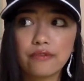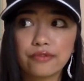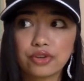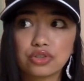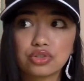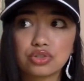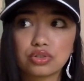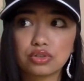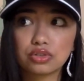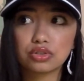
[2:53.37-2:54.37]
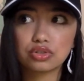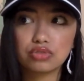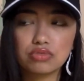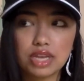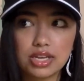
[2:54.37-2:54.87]
first
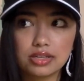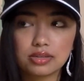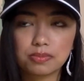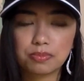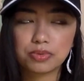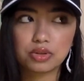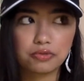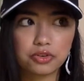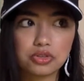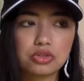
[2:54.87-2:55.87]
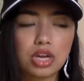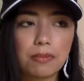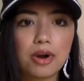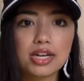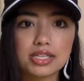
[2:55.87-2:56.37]
two days, the first two-day
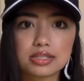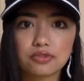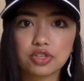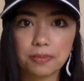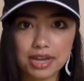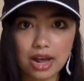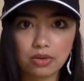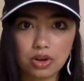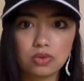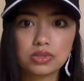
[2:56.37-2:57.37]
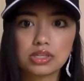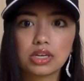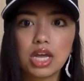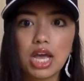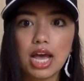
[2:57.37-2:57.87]
process of shipping out goes.
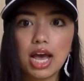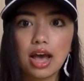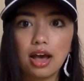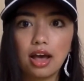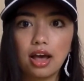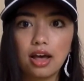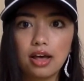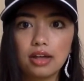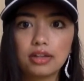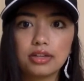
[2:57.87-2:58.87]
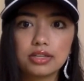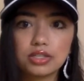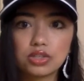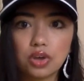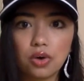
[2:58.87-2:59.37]
Uh,
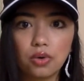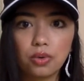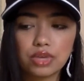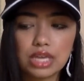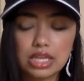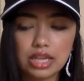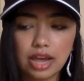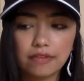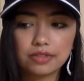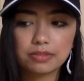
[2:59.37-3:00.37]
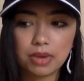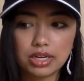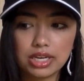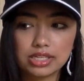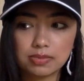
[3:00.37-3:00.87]
so he left
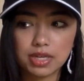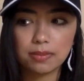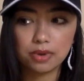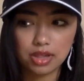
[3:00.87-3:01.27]
Monday, September